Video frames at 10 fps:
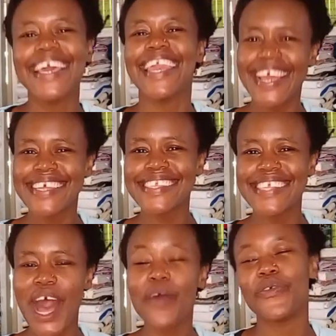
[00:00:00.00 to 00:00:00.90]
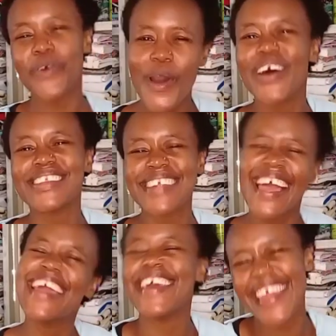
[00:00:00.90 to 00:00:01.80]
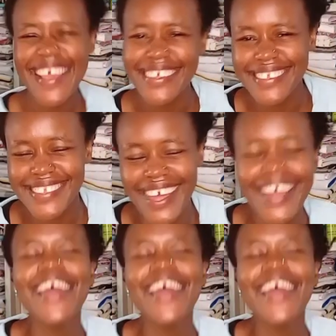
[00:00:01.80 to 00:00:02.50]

it is what it is.